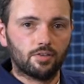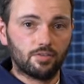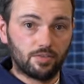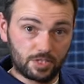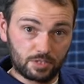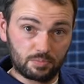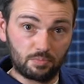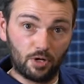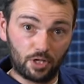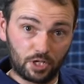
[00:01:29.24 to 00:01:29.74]

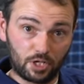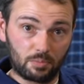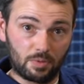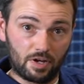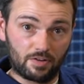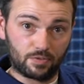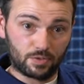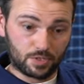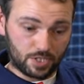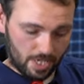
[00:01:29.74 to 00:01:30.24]
This
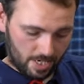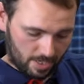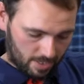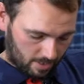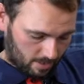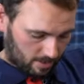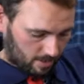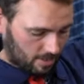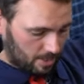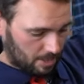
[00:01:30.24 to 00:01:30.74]
microbaffle
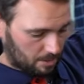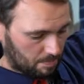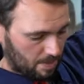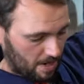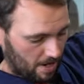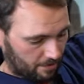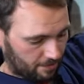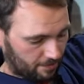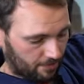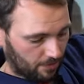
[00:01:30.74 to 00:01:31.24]
jacket is packed